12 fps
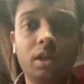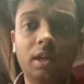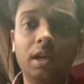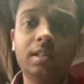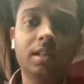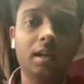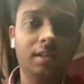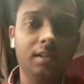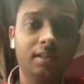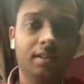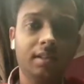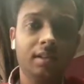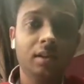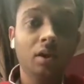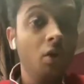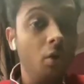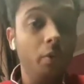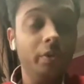in our studies.
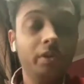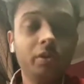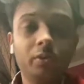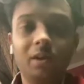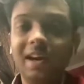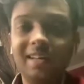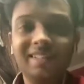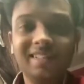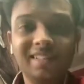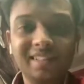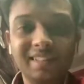Over to you guys.